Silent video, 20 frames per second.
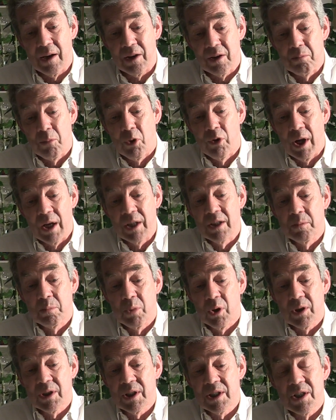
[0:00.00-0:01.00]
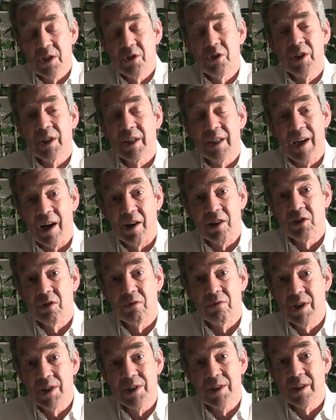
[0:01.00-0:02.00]
morality politics is not a
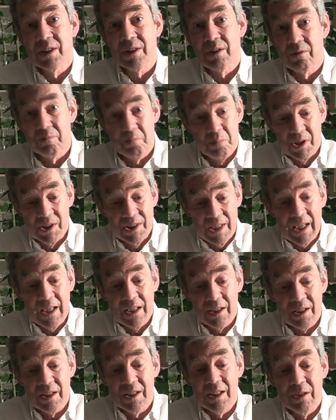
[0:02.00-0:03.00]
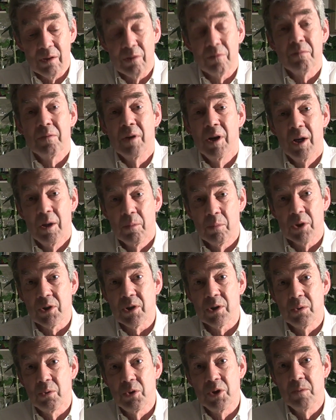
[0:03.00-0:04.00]
characteristic of particularly of
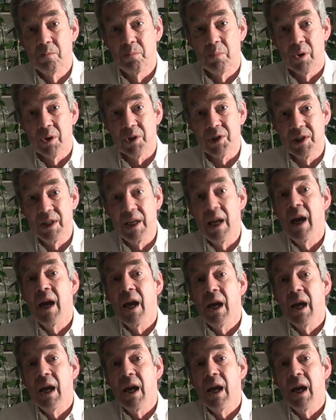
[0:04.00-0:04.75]
prostitution policy.